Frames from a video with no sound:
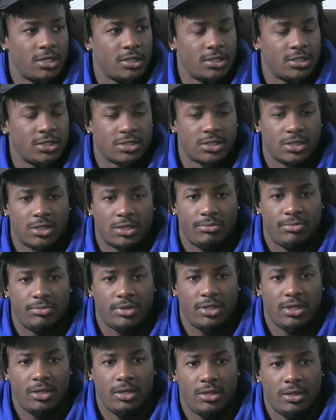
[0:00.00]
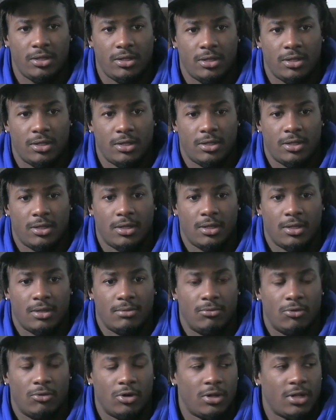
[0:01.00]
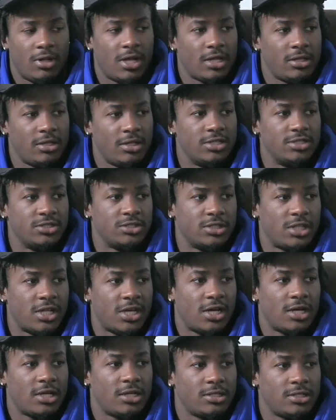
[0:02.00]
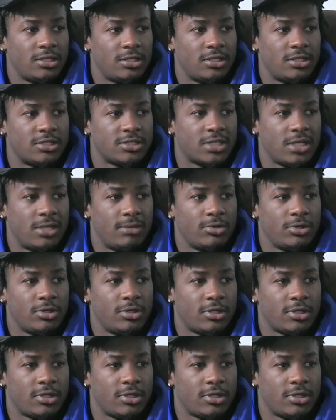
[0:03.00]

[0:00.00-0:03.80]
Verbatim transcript: It's gonna yeah. be more than likely in July this summer.